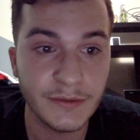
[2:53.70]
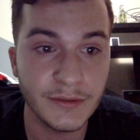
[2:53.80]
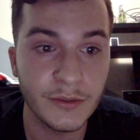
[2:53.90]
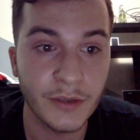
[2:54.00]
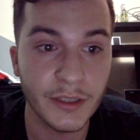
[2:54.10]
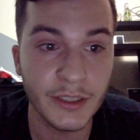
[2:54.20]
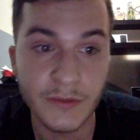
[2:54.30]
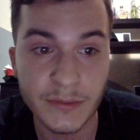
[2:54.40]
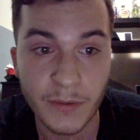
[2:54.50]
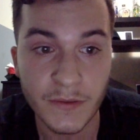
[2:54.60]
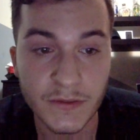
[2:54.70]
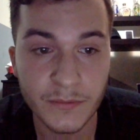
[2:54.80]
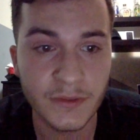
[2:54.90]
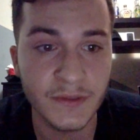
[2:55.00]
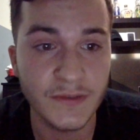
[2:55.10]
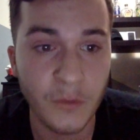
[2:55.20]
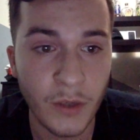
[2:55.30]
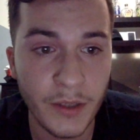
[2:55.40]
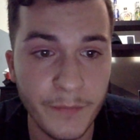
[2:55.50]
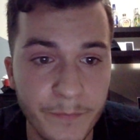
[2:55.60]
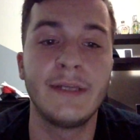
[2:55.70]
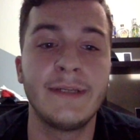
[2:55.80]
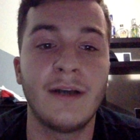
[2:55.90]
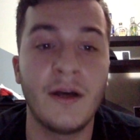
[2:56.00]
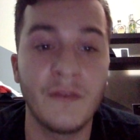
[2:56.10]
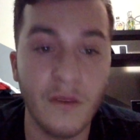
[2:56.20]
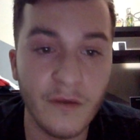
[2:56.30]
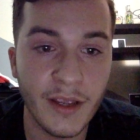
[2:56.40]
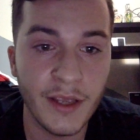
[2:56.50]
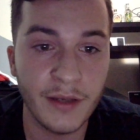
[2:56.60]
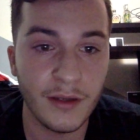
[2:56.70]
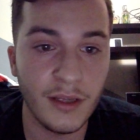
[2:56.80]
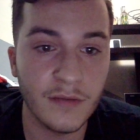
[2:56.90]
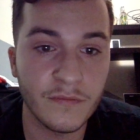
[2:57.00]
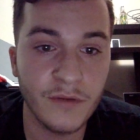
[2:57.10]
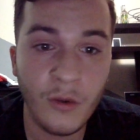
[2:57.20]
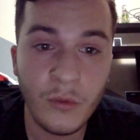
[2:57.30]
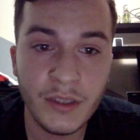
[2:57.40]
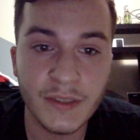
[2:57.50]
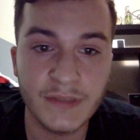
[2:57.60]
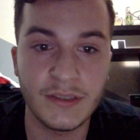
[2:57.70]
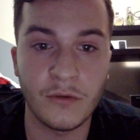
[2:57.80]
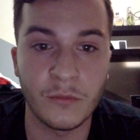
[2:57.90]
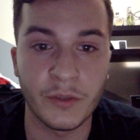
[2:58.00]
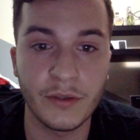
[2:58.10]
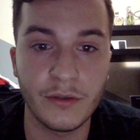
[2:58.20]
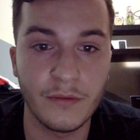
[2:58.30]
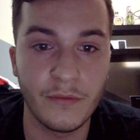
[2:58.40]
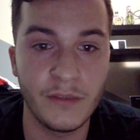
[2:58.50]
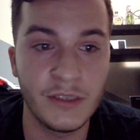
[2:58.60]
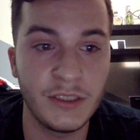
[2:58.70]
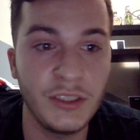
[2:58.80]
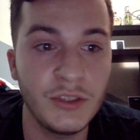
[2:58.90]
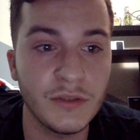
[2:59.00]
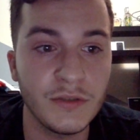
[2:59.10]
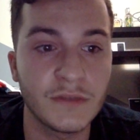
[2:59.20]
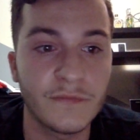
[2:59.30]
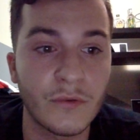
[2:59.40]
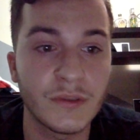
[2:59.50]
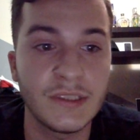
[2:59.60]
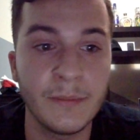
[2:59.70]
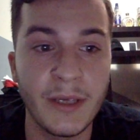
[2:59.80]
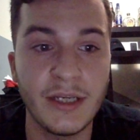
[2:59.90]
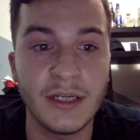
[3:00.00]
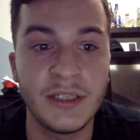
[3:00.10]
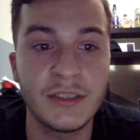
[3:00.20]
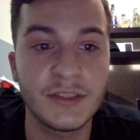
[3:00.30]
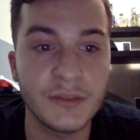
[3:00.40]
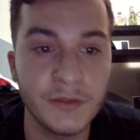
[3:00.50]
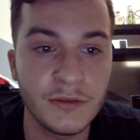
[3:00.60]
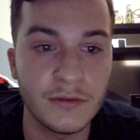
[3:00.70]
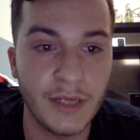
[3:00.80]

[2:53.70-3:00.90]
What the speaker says: you are irresponsible and so on. On the other hand, if no one does the homework, then the teacher is forced to make an external